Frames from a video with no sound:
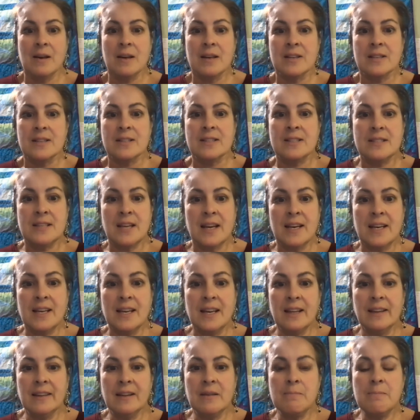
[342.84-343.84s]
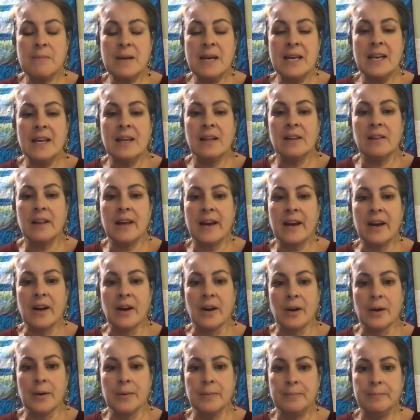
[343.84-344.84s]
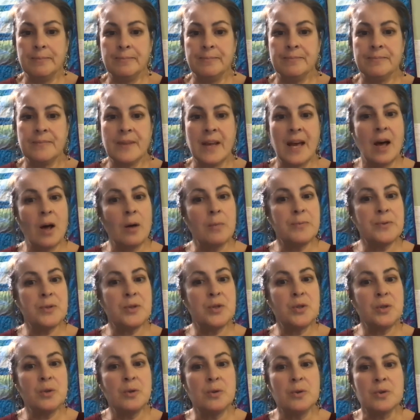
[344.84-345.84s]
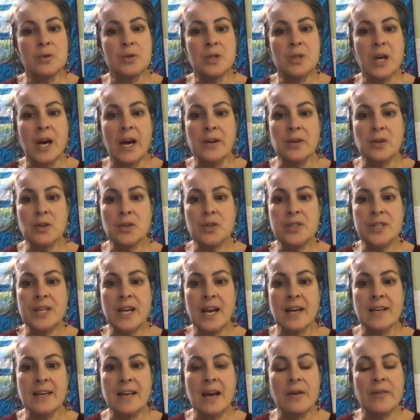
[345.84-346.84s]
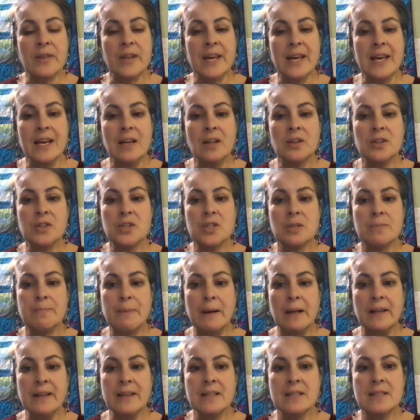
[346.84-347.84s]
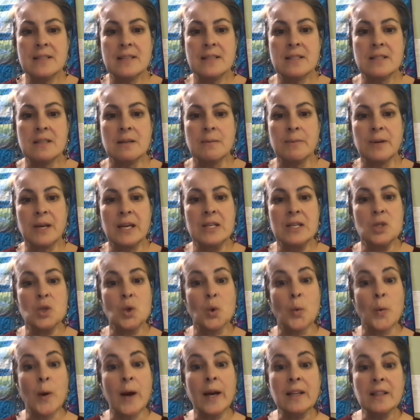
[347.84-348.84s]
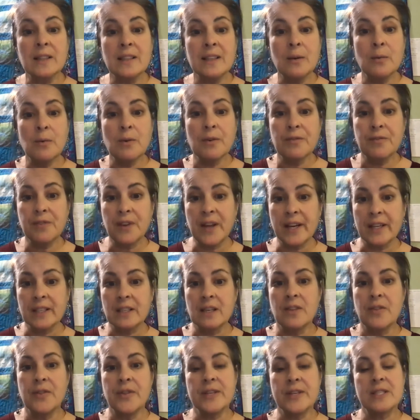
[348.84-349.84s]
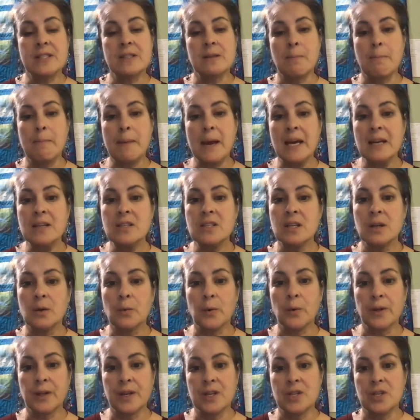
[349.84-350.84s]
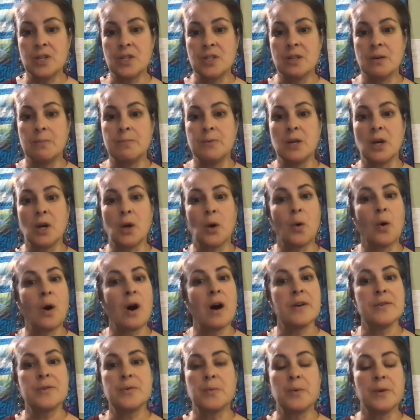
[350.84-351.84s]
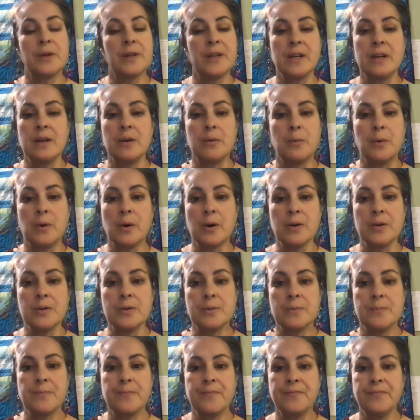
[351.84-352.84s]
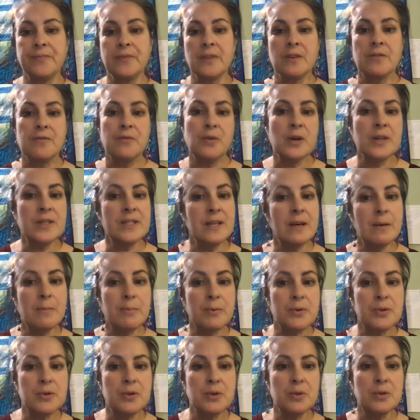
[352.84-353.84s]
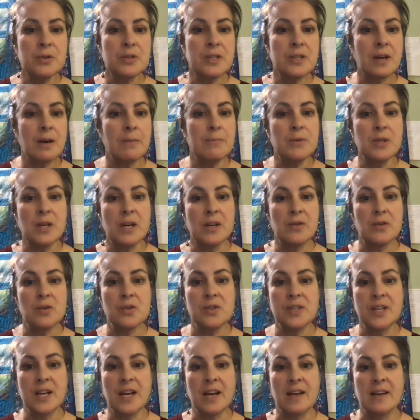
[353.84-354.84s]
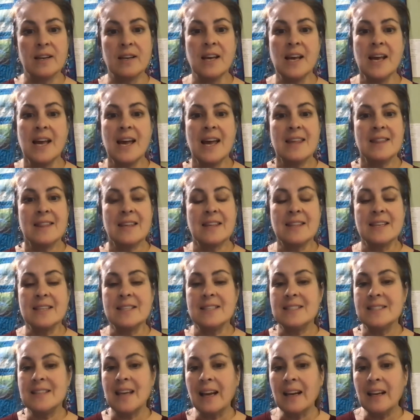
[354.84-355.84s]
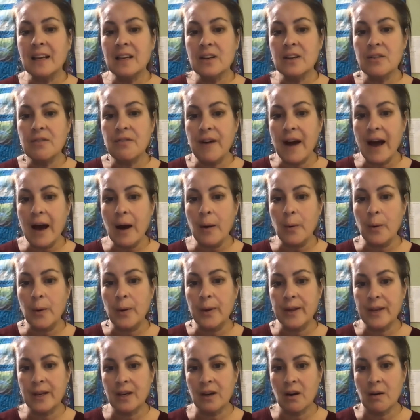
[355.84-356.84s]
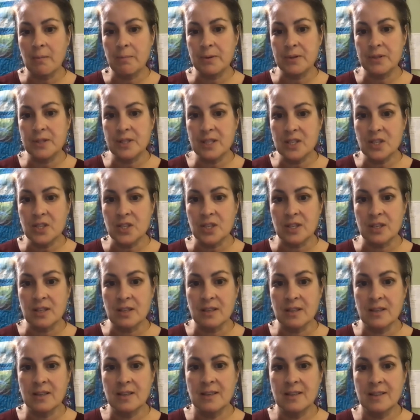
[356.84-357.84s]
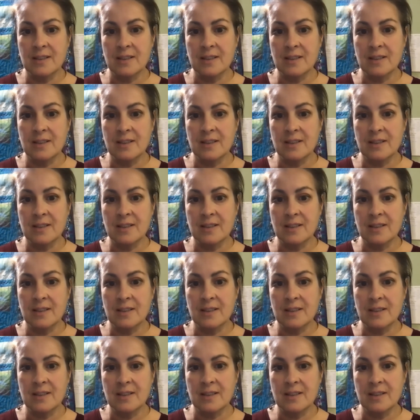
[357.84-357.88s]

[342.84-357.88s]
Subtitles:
Studying the meaning layer helps students to understand how the English spelling system can directly reflect the semantic relationships across related words. For example, students come to understand that the second vowel in composition